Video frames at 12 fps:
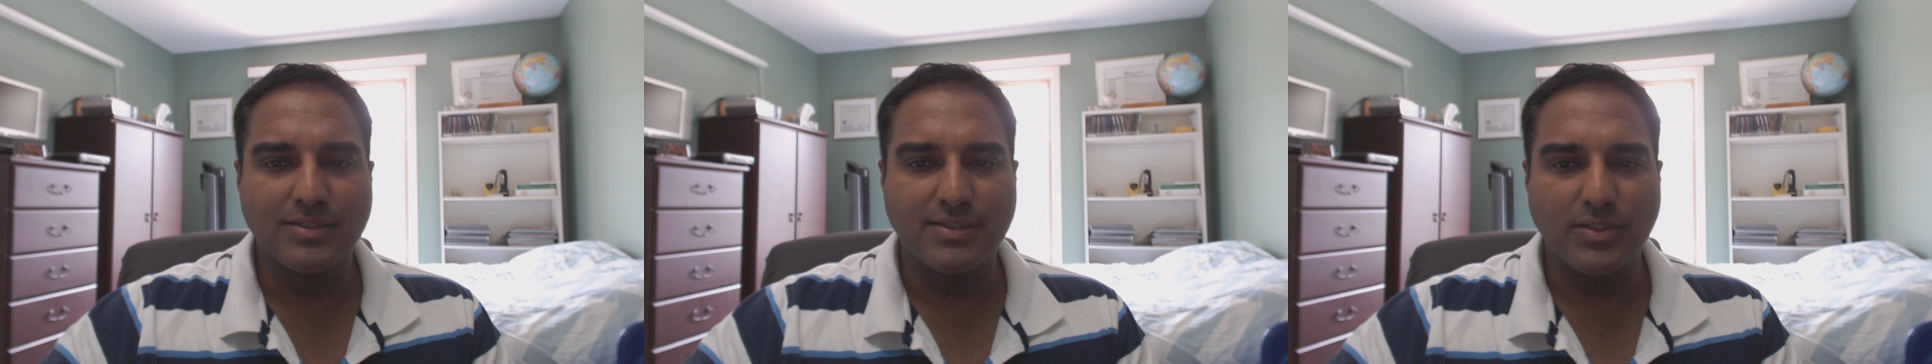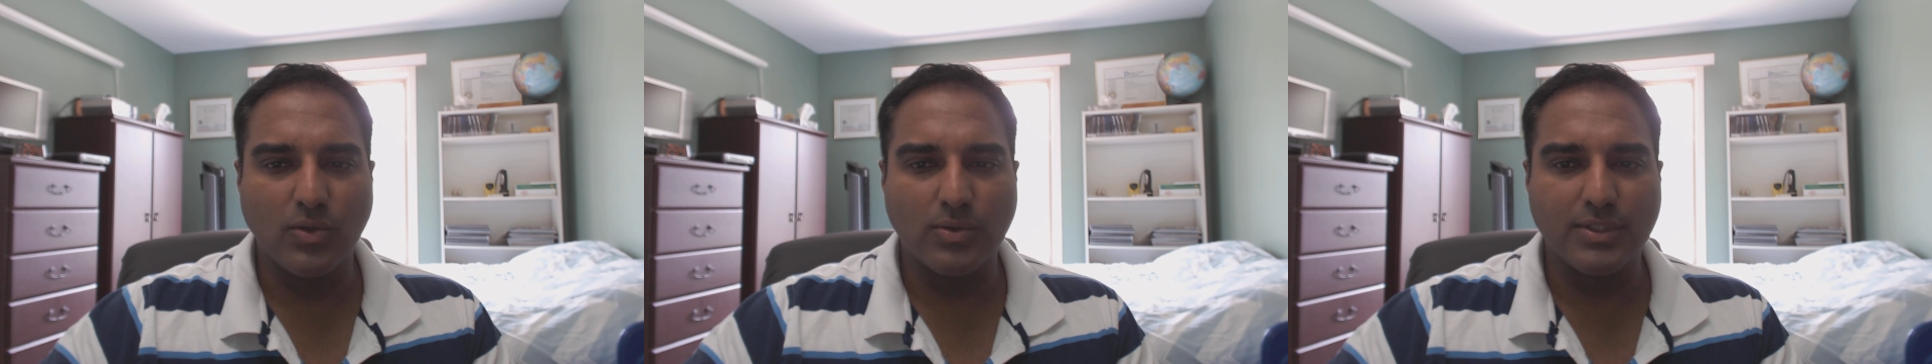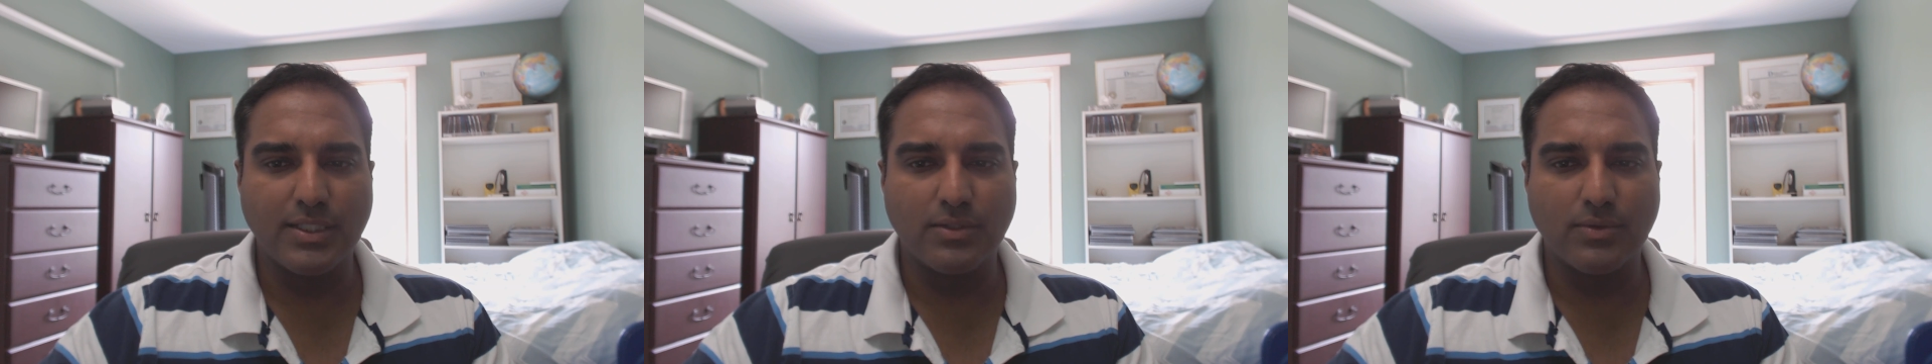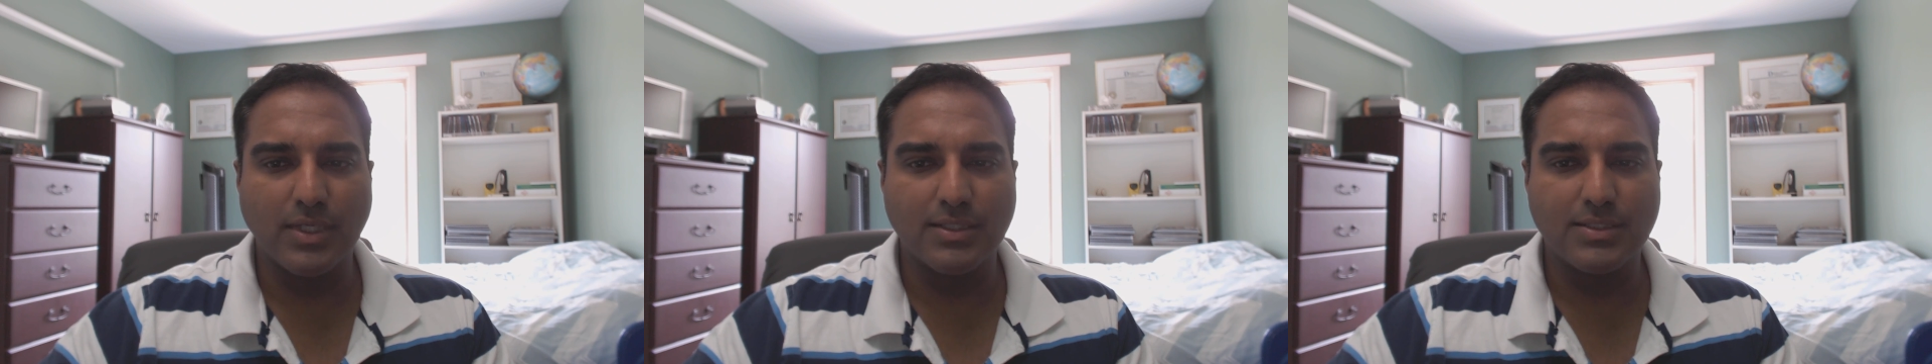seen only
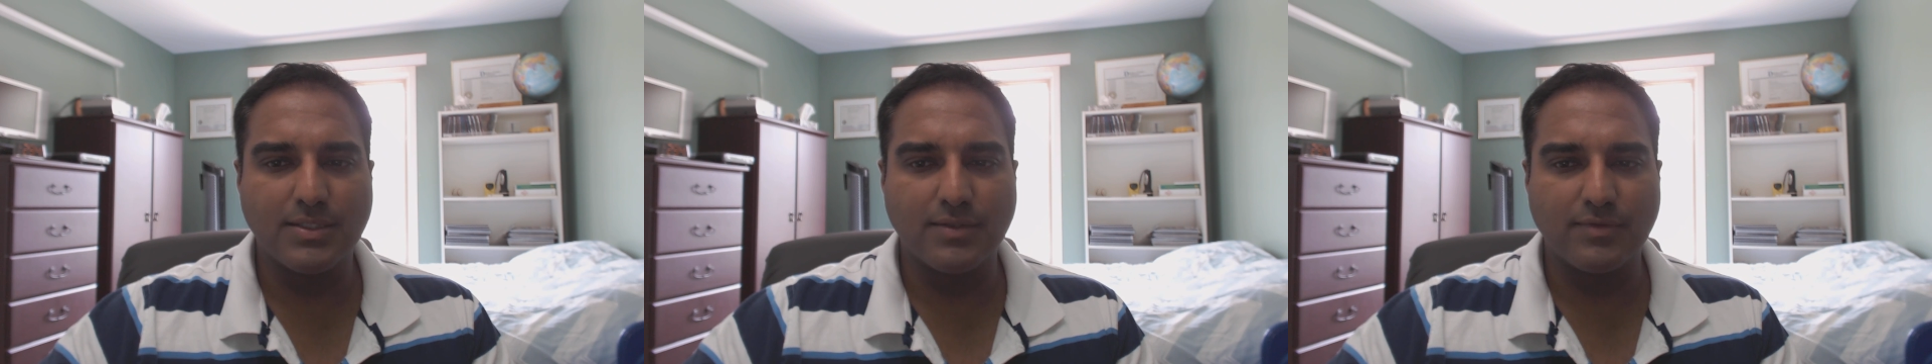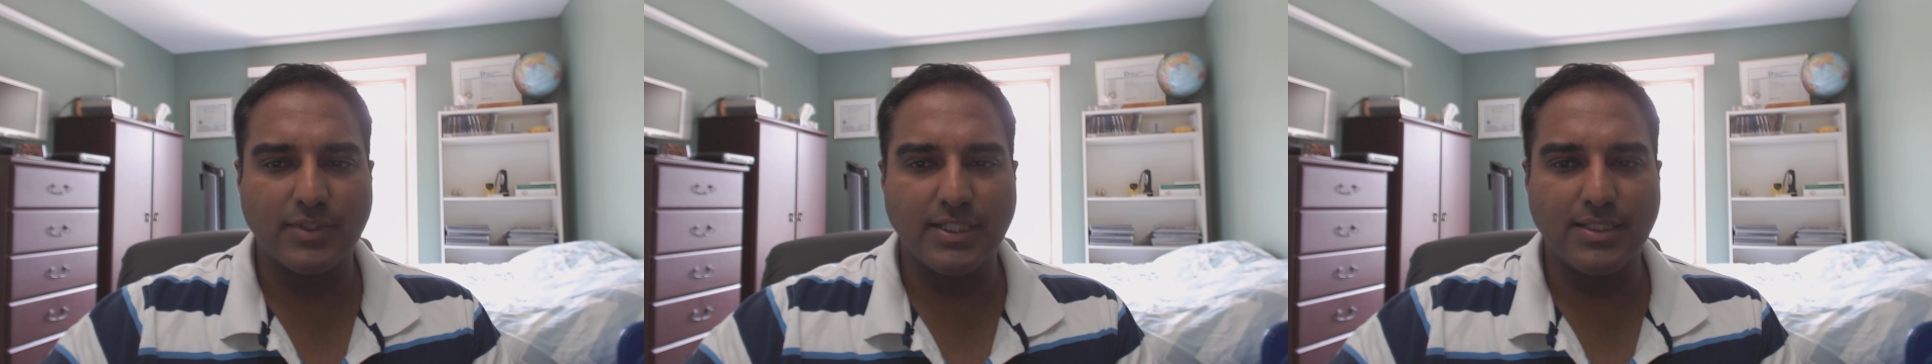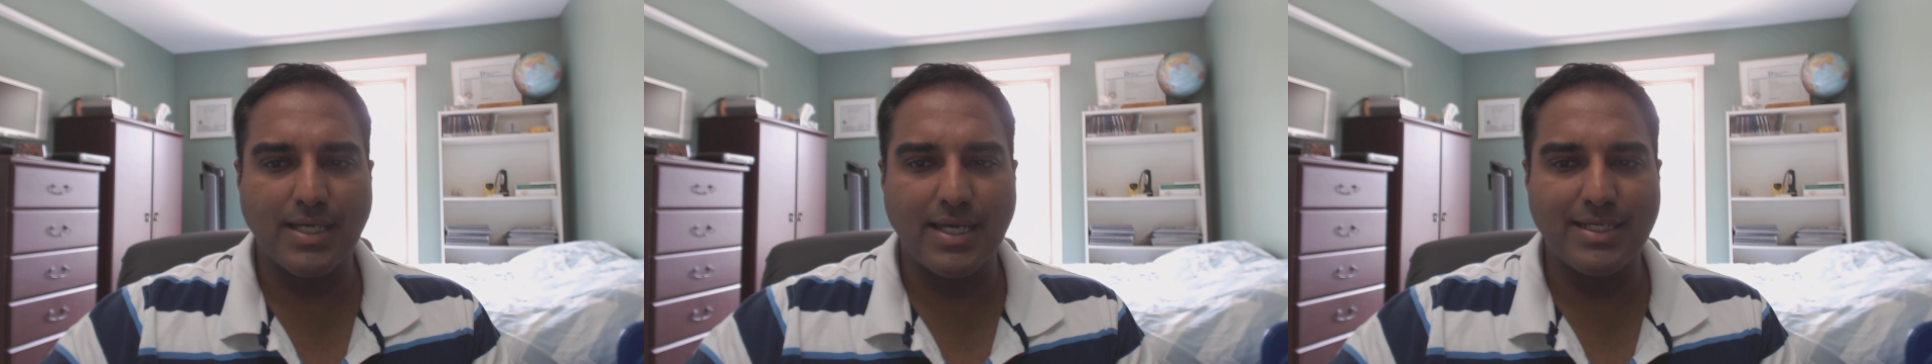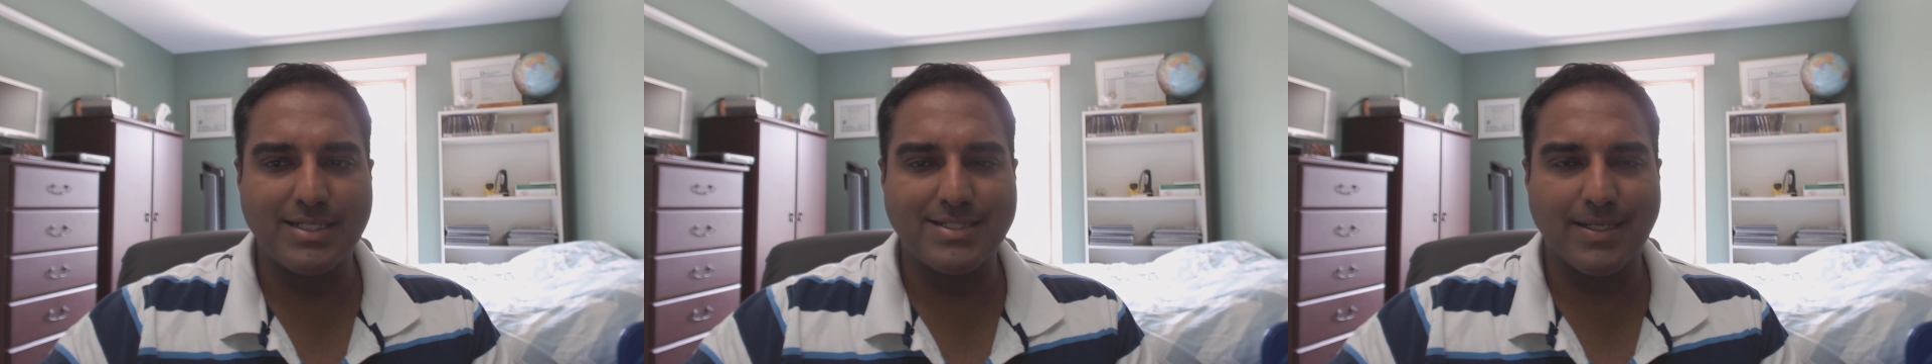in relatively
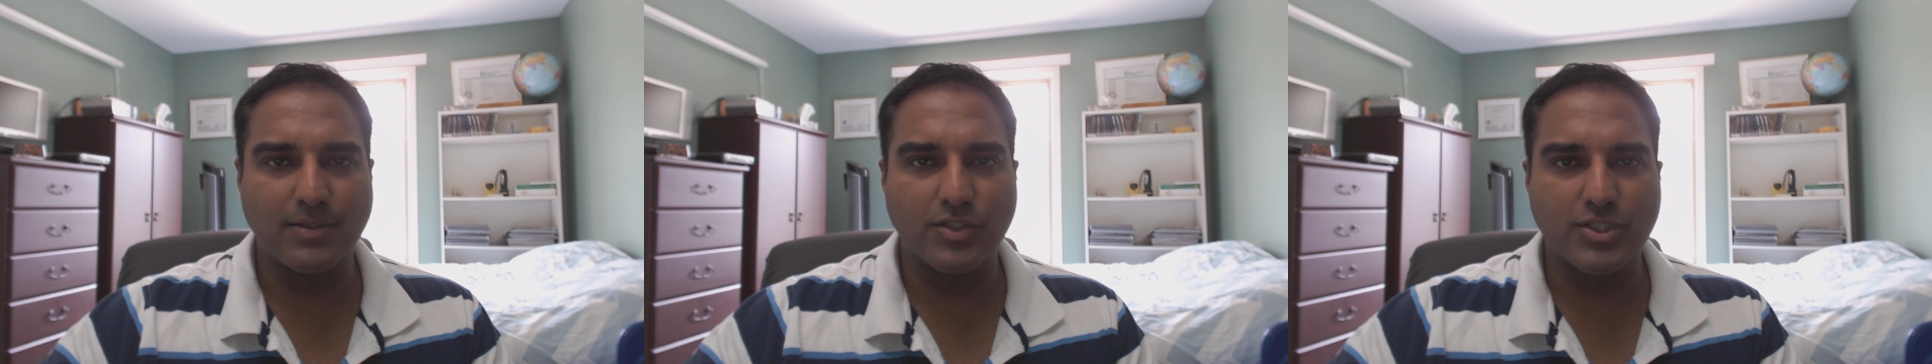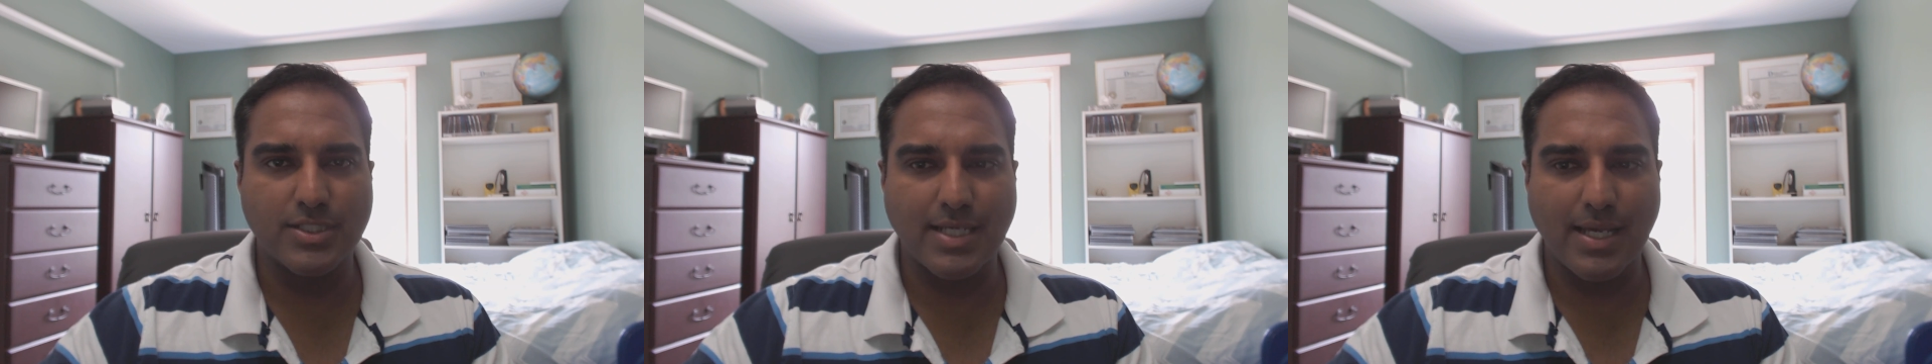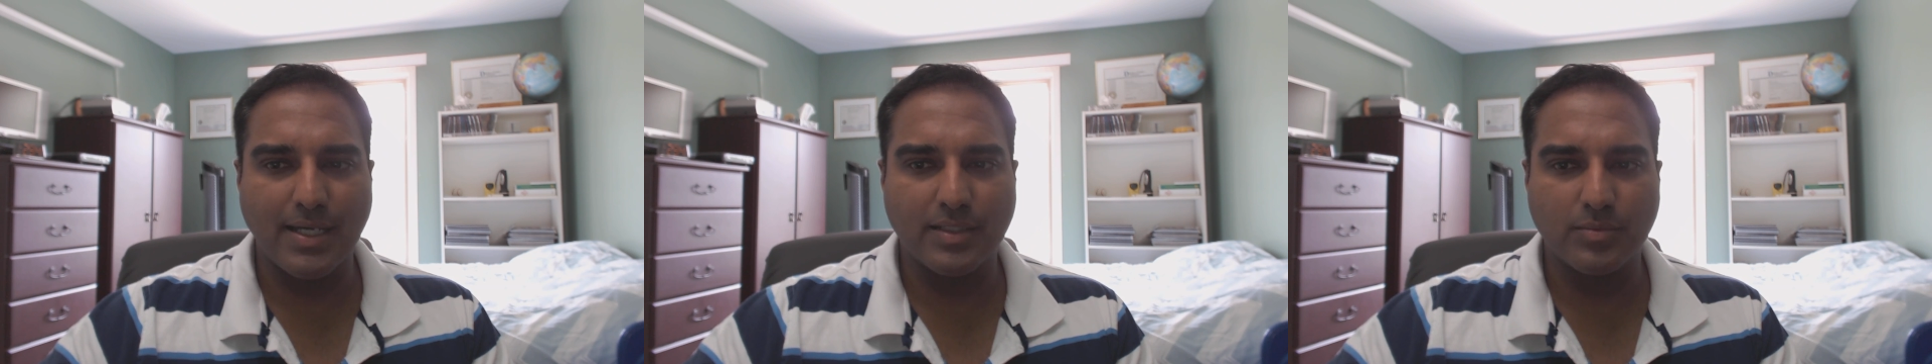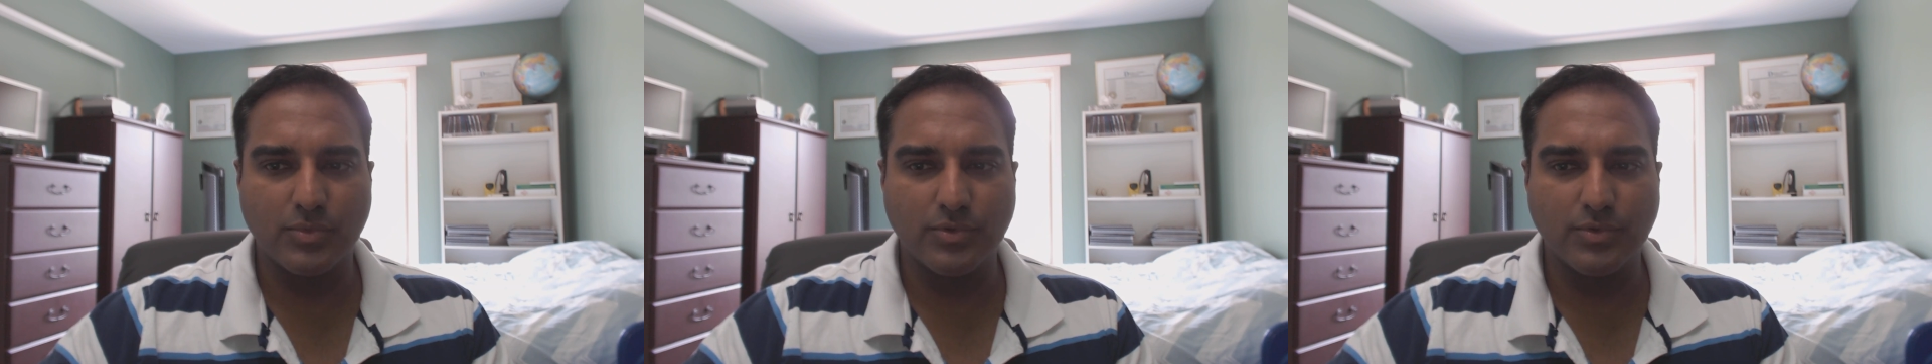intelligent
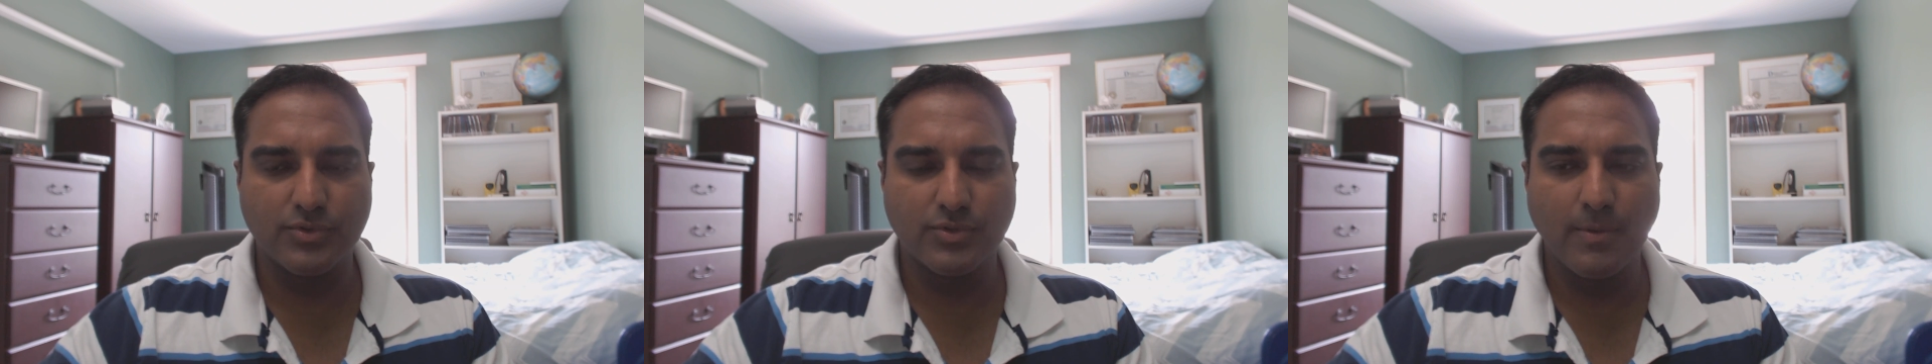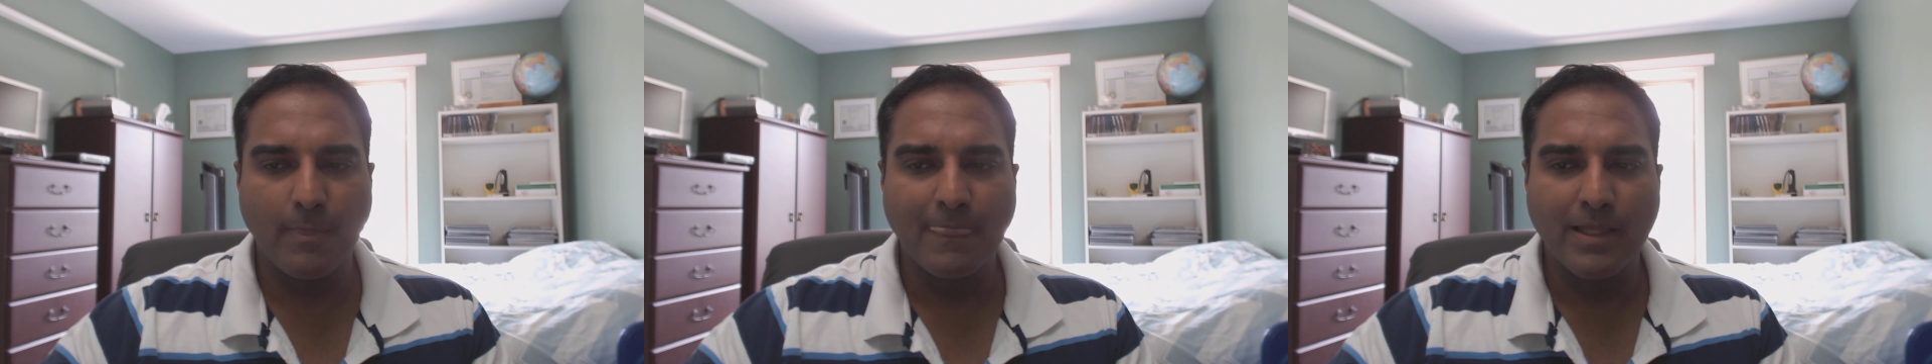animals.